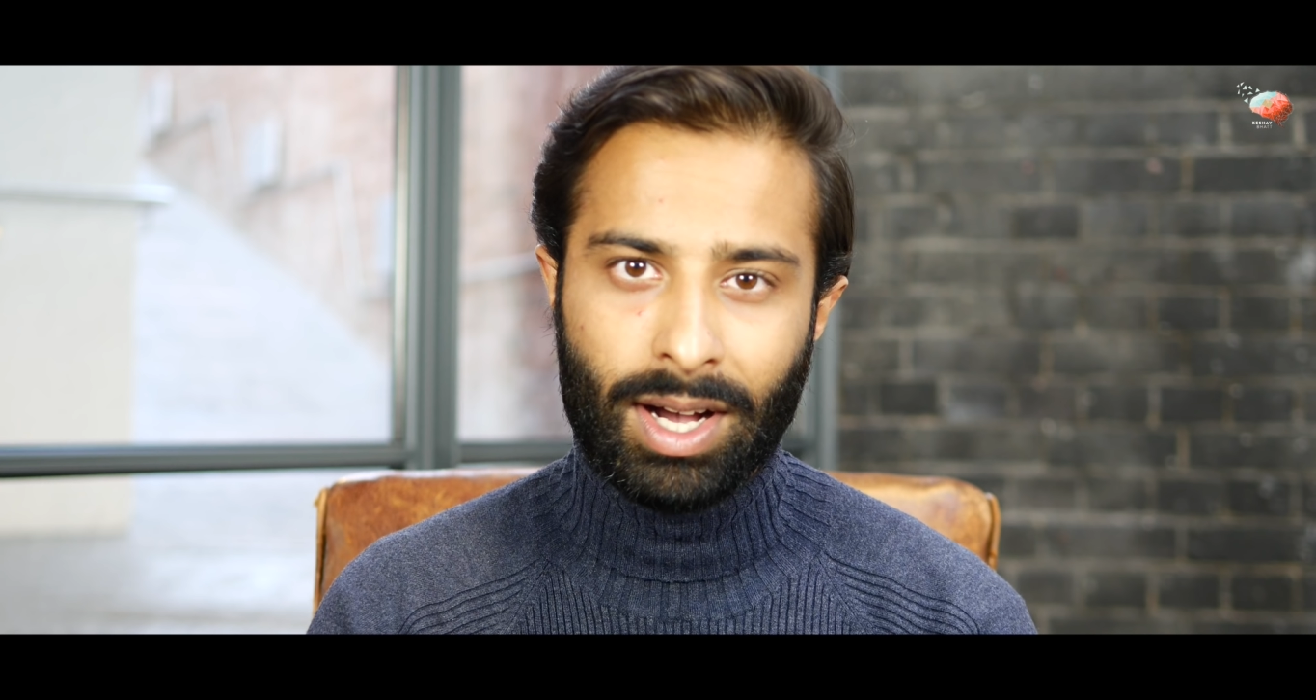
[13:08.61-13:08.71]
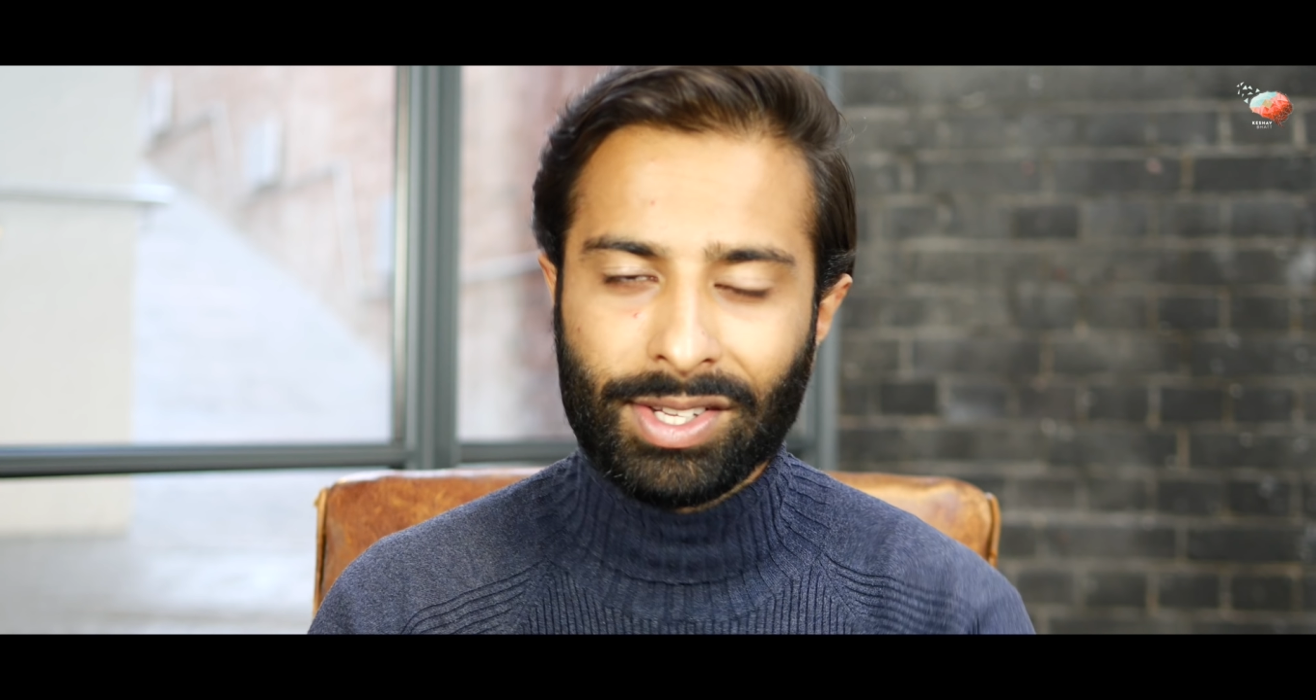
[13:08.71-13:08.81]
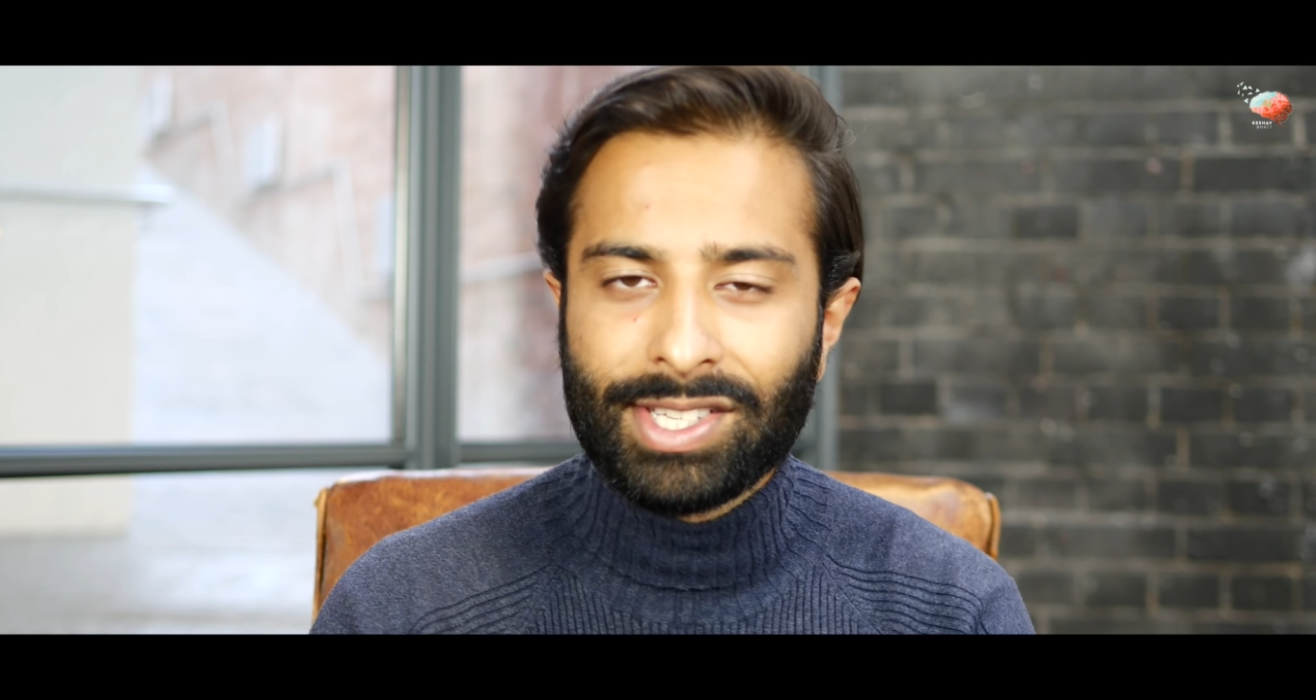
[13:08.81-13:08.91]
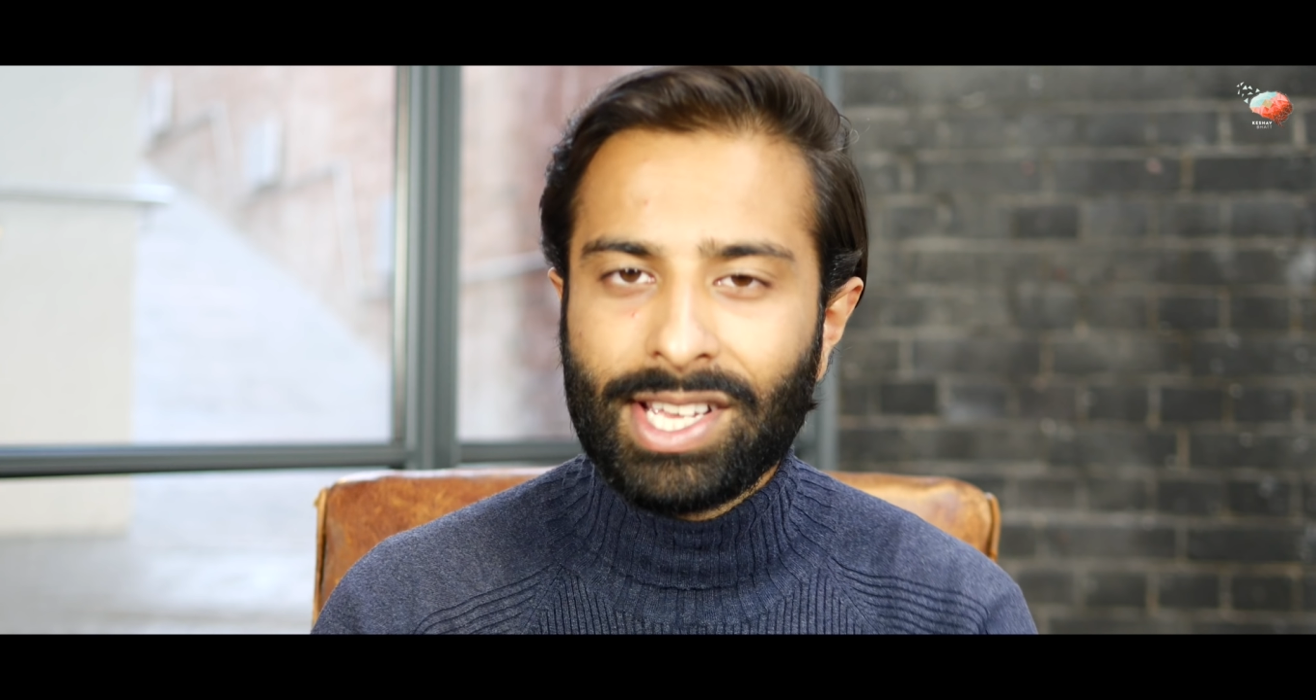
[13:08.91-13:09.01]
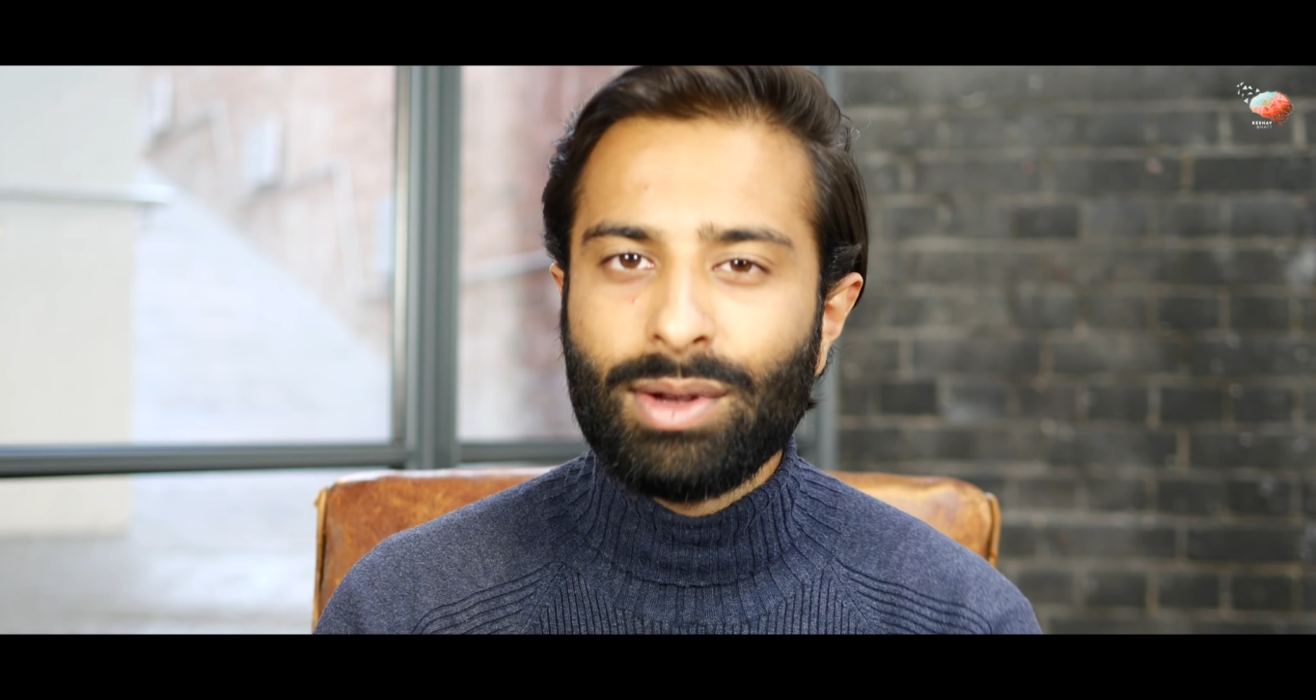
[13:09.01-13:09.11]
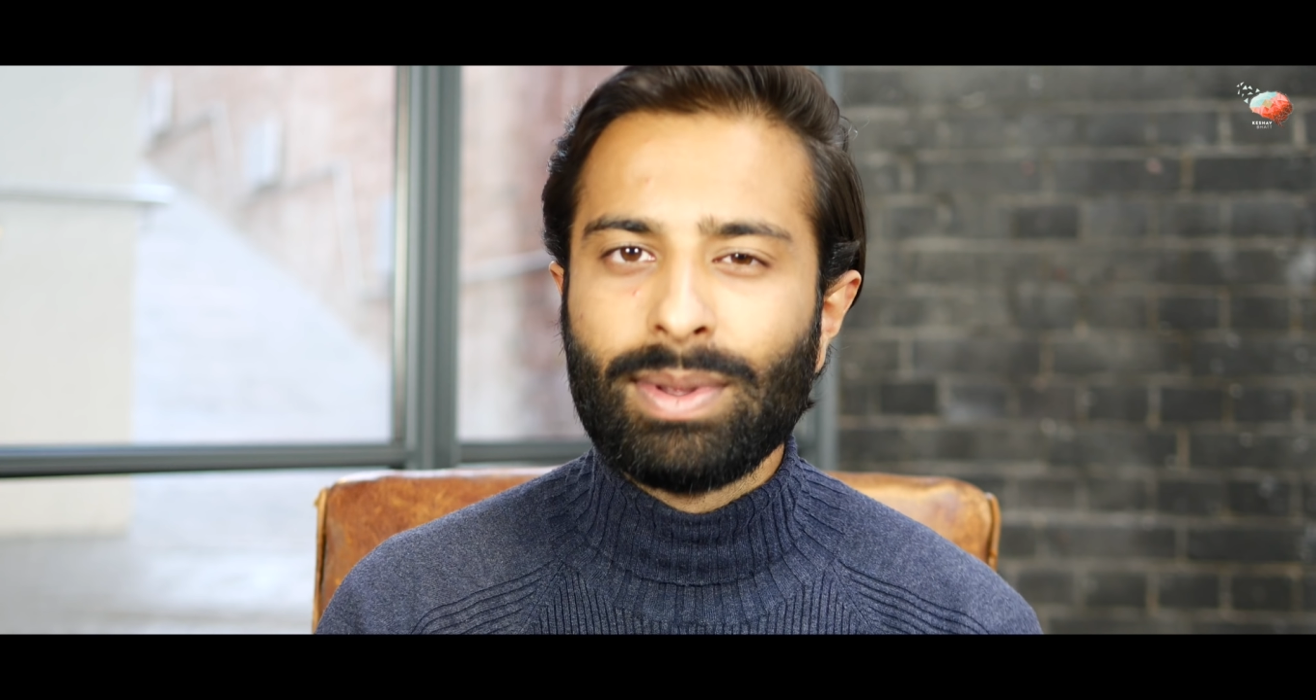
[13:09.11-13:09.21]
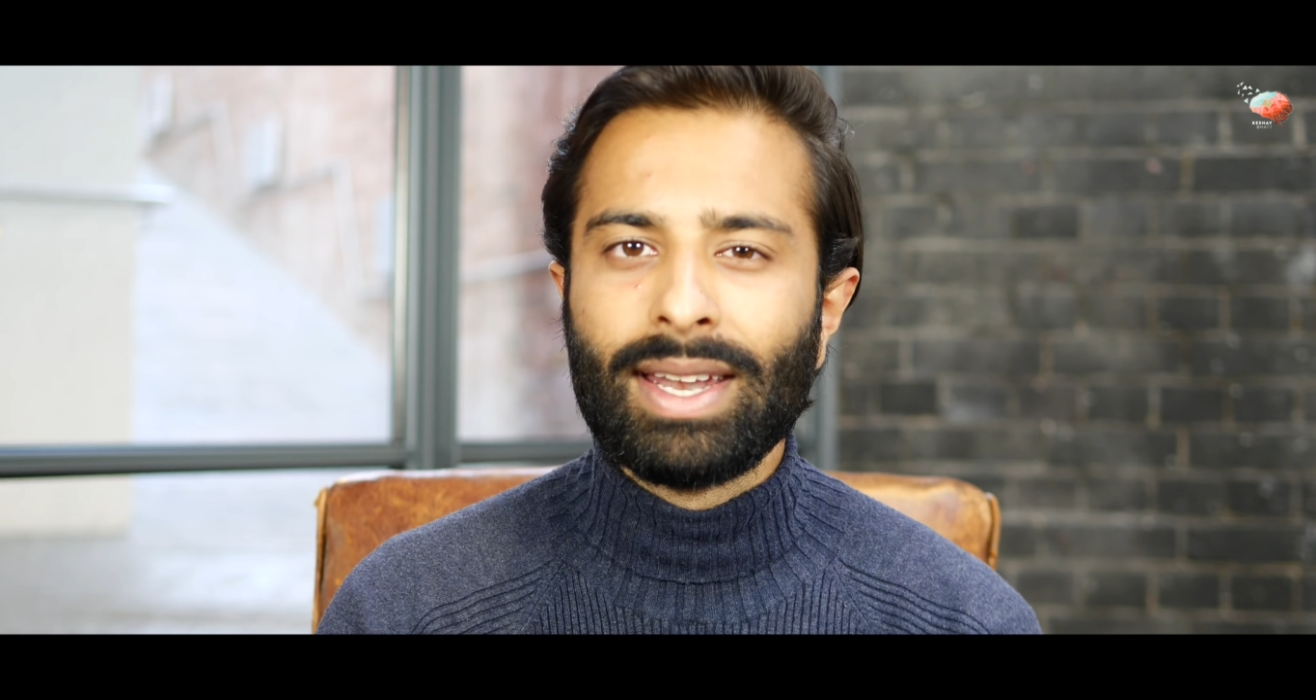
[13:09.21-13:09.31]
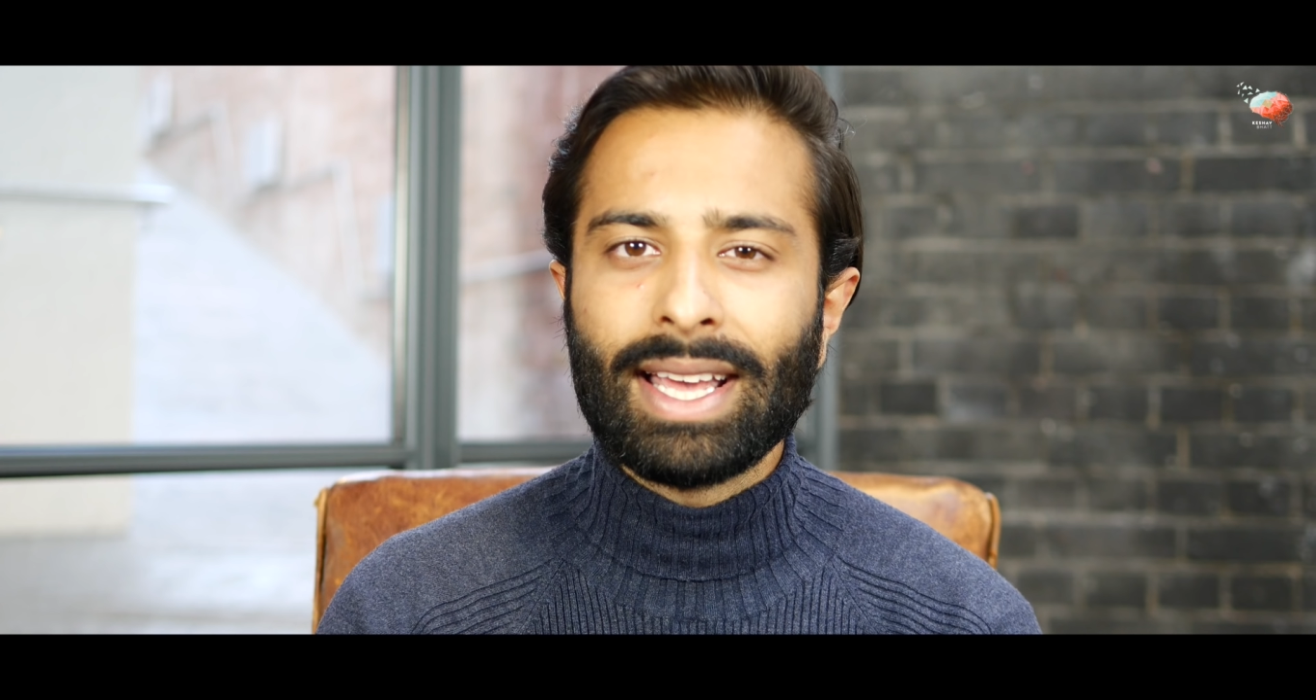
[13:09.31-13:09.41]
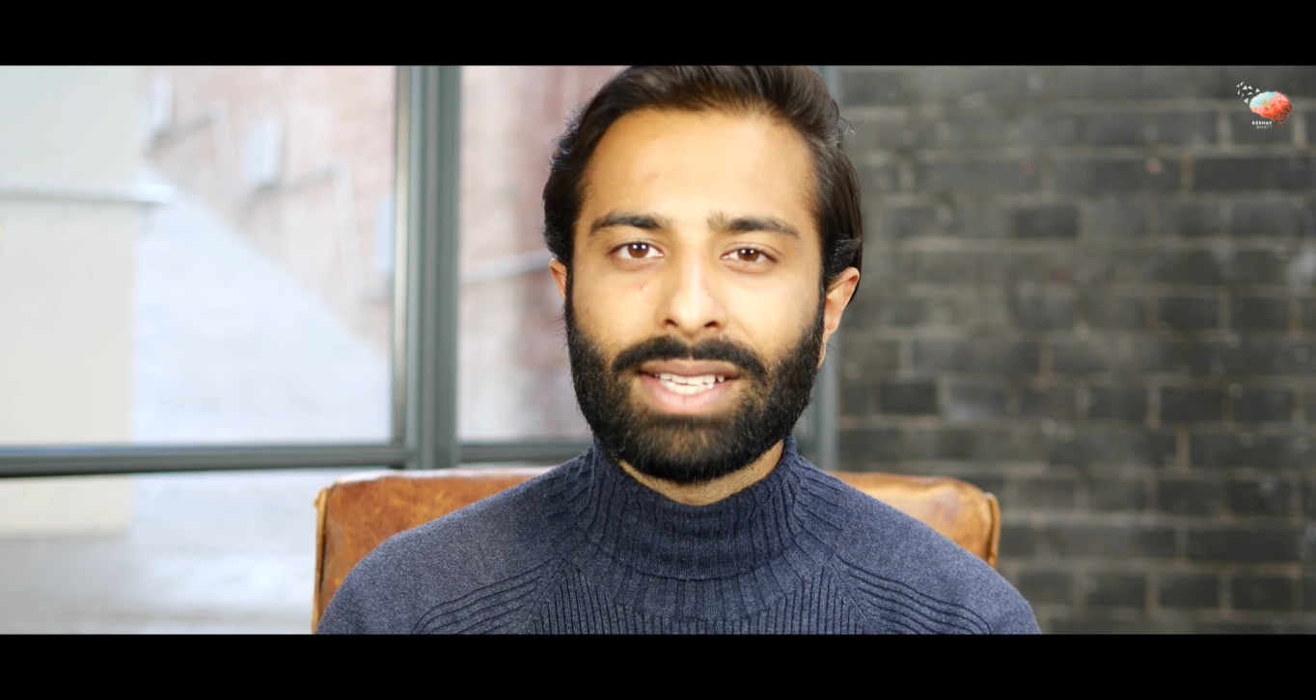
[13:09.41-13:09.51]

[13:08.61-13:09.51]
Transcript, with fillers: I'll see you in the